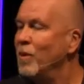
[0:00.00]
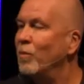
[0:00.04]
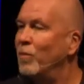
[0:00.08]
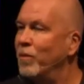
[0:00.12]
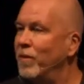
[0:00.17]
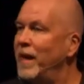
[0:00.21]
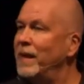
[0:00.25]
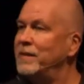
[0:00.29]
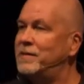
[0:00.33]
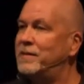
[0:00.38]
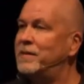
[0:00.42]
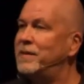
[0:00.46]

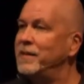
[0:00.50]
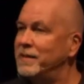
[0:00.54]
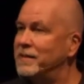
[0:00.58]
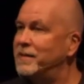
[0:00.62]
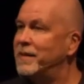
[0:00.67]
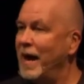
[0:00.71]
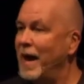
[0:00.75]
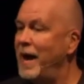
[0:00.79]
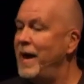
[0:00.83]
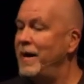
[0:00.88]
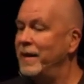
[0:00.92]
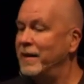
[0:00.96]
Well, that's these
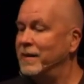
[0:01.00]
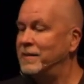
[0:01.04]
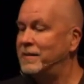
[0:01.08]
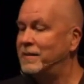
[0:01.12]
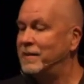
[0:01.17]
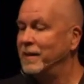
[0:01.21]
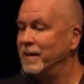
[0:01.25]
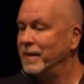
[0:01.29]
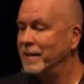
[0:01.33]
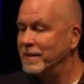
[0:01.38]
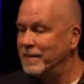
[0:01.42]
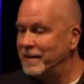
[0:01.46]

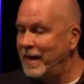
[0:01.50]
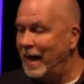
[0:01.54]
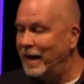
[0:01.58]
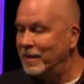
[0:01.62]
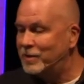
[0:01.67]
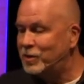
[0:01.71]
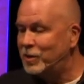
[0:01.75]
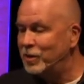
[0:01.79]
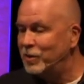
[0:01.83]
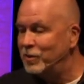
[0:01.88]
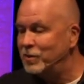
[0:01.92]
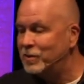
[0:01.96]
guys.
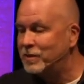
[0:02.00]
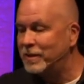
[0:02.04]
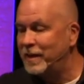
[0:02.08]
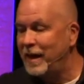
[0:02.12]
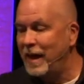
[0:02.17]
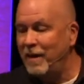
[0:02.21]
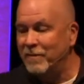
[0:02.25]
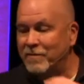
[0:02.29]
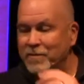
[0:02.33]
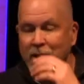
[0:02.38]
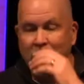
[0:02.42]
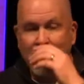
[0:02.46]
That's who's
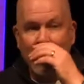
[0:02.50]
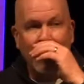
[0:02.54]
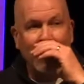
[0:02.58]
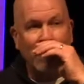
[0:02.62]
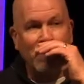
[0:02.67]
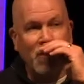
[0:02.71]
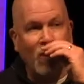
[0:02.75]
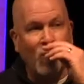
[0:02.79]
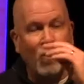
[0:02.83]
left.